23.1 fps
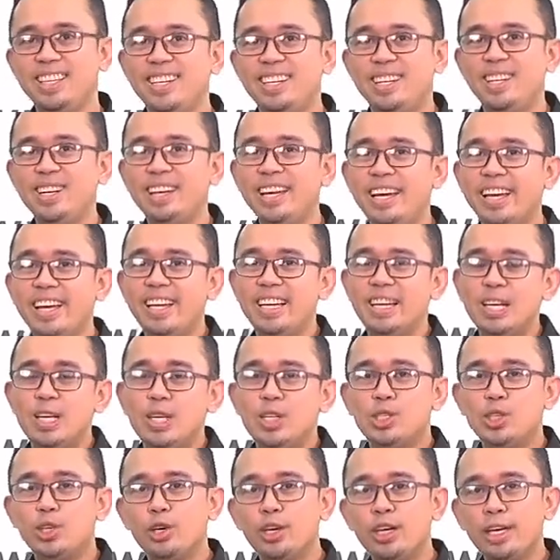Okay,
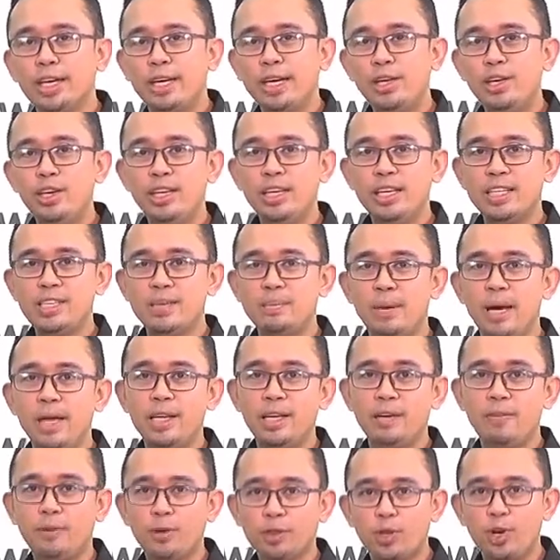so can you just imagine a
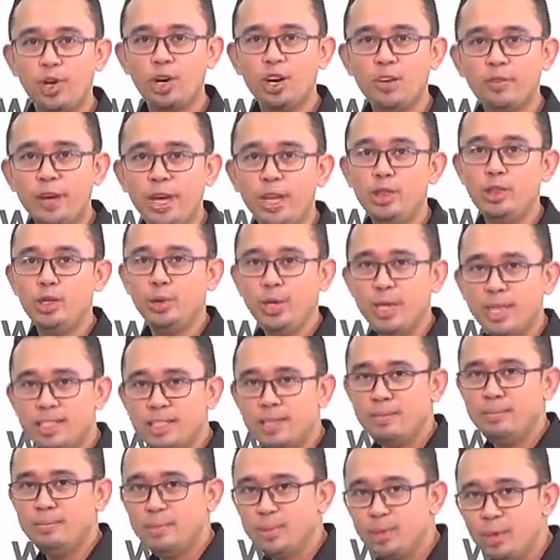photographer and doing
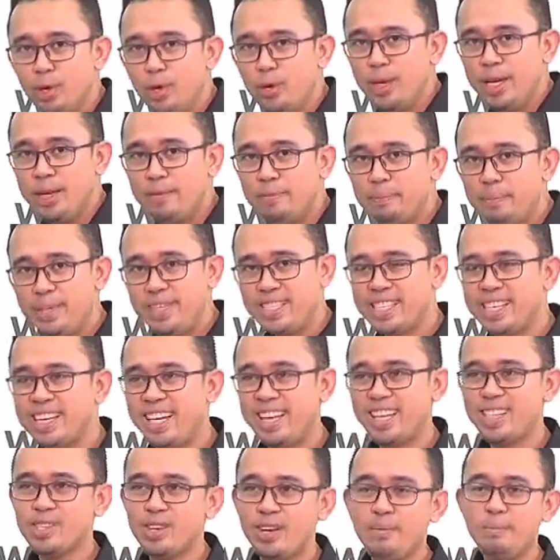some doing pizza?
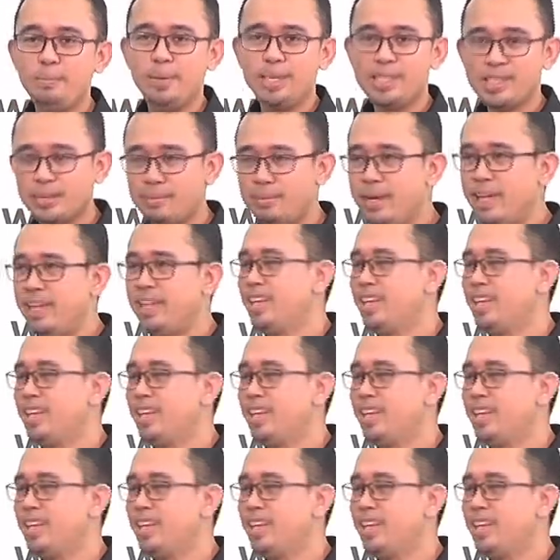So I'm pizza man.